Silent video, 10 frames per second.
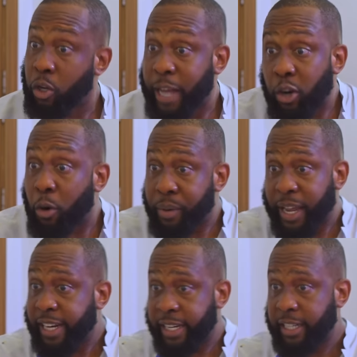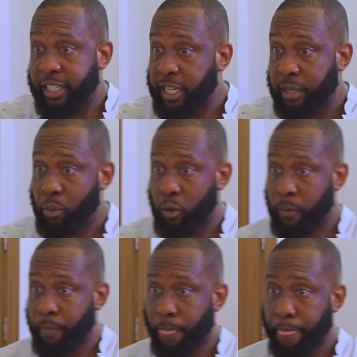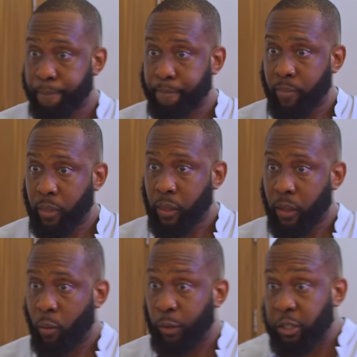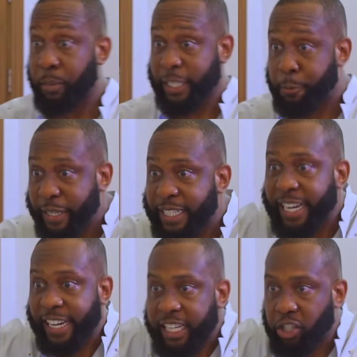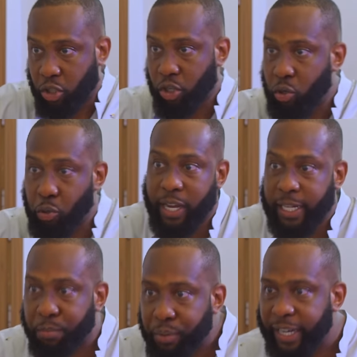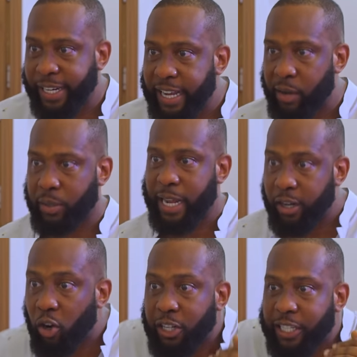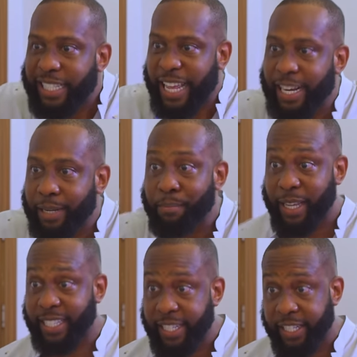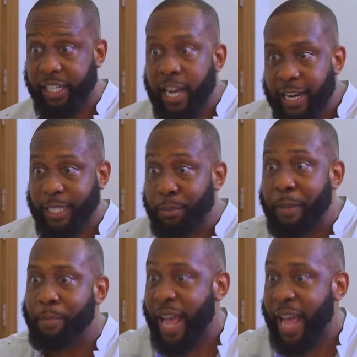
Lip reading: You can't comprehend English anymore. When somebody speaks English to you, you can't break it down and understand the message that's being